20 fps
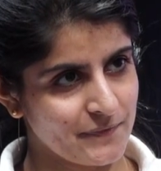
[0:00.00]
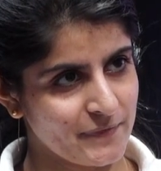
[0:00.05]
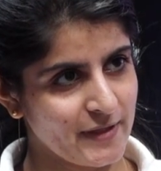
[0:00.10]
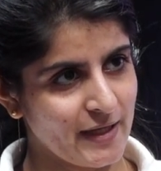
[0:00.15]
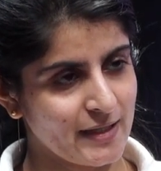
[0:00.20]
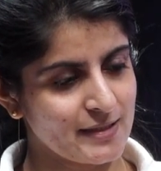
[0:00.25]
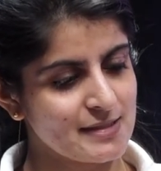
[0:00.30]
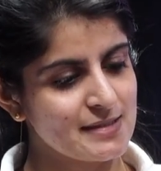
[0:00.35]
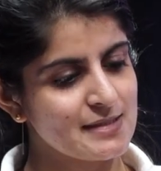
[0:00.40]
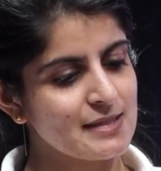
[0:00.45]

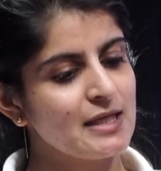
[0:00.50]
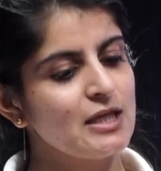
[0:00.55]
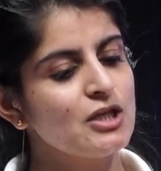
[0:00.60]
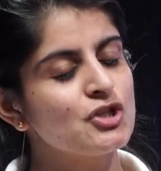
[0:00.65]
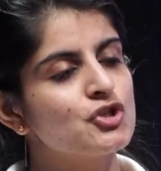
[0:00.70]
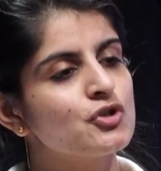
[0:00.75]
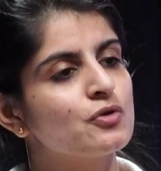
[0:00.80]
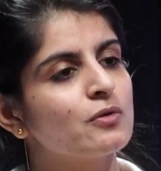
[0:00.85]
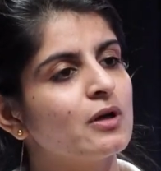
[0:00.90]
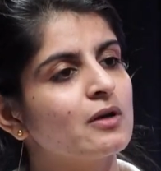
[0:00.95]
That is,
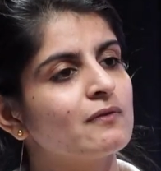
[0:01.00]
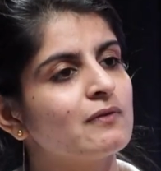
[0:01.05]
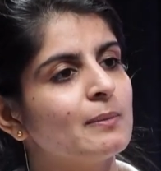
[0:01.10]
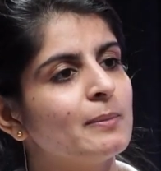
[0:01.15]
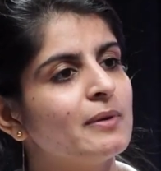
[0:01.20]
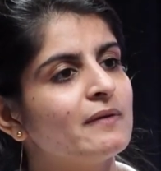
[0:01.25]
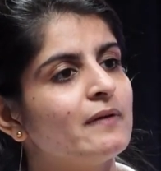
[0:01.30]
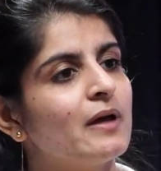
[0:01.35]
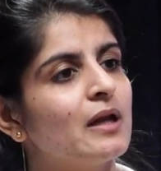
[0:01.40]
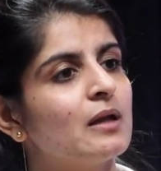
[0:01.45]
each unit will
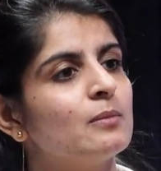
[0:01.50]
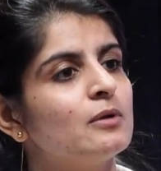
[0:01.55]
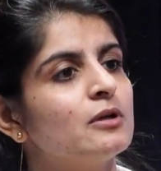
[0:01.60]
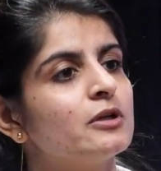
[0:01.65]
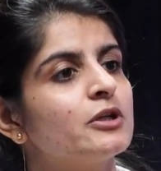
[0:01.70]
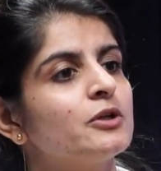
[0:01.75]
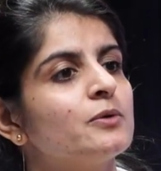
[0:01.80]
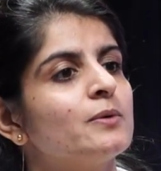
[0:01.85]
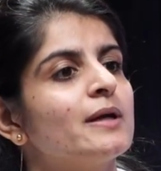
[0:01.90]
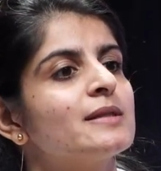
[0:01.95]
be available
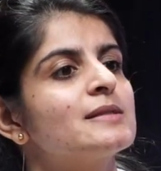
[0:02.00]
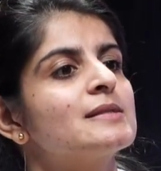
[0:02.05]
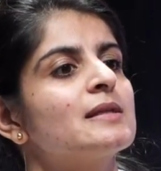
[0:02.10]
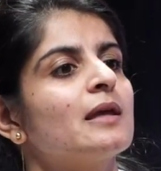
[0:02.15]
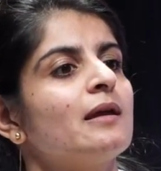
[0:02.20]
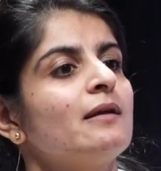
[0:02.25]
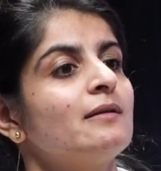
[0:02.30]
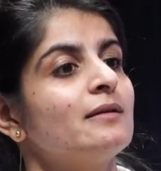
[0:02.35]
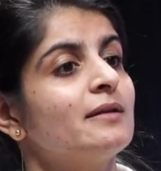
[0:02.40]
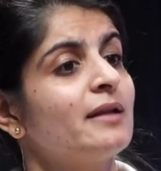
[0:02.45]
to you at
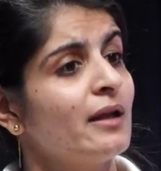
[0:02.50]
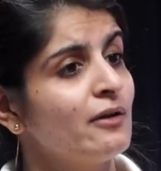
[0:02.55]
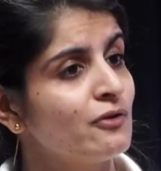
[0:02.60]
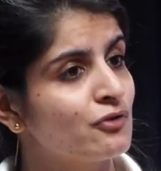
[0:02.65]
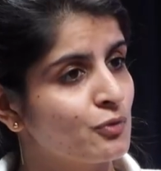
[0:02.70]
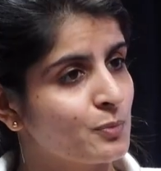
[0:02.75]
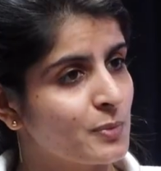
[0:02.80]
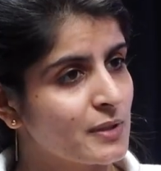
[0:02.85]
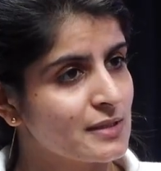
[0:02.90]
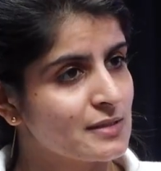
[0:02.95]
say 10
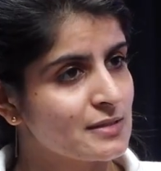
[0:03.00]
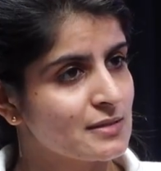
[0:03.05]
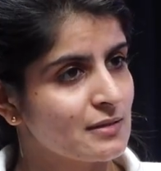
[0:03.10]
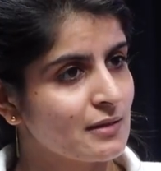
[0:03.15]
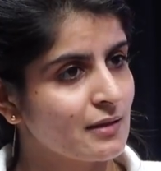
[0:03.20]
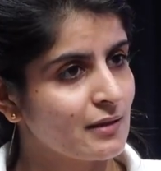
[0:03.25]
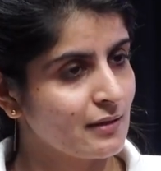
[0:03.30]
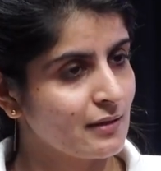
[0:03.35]
rupees.